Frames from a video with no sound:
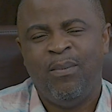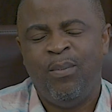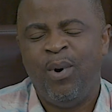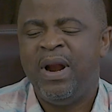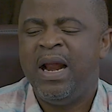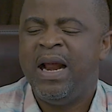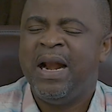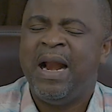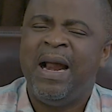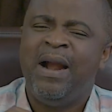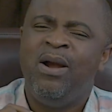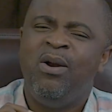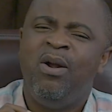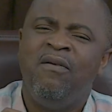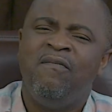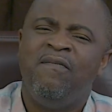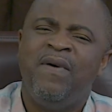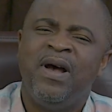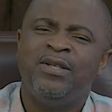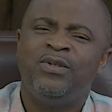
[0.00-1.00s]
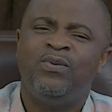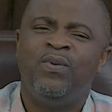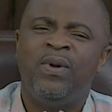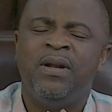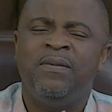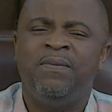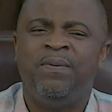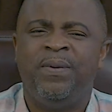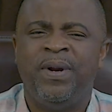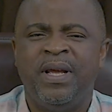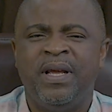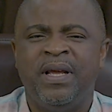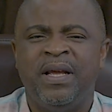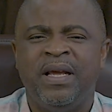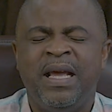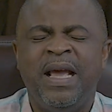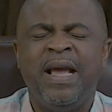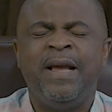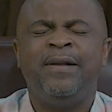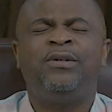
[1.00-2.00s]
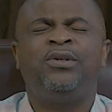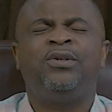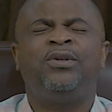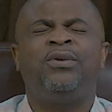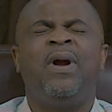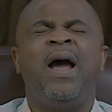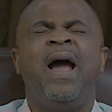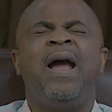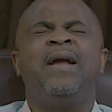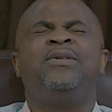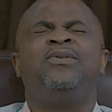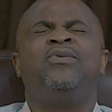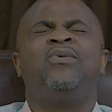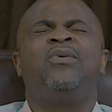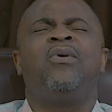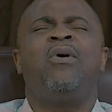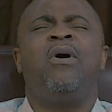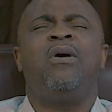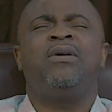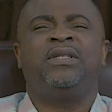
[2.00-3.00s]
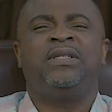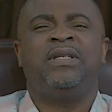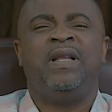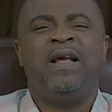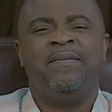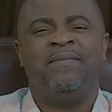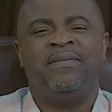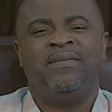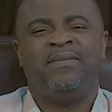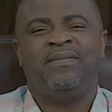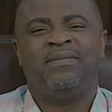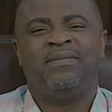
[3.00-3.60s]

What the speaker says: But then I love verse 23. He tried to curse them.